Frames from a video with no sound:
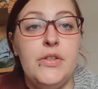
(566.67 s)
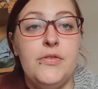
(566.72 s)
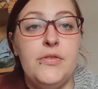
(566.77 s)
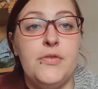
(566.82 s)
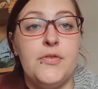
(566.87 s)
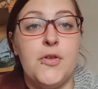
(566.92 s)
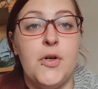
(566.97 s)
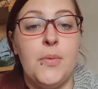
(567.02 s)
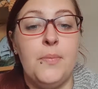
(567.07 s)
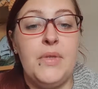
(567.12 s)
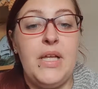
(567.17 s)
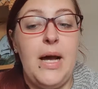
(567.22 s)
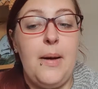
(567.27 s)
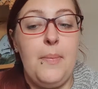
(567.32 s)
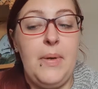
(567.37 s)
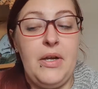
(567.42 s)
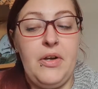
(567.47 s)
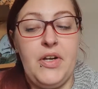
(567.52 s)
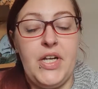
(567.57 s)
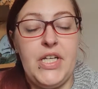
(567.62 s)
from that
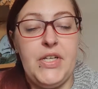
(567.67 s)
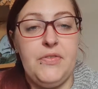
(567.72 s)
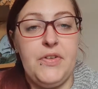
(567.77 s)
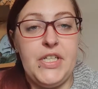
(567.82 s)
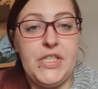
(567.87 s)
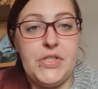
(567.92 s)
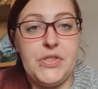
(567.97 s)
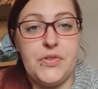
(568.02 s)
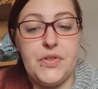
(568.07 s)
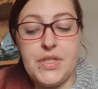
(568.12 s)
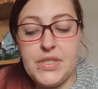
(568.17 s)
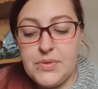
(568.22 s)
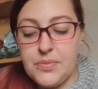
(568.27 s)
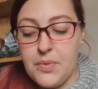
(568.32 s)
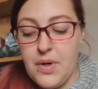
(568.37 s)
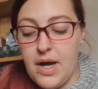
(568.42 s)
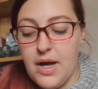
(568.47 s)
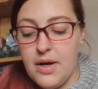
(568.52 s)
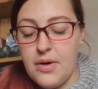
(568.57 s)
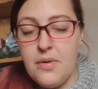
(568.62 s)
period of history as
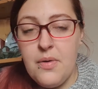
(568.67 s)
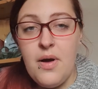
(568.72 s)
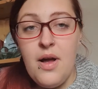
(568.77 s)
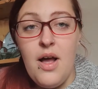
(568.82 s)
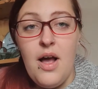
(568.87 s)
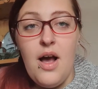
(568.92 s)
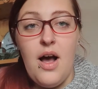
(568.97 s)
well.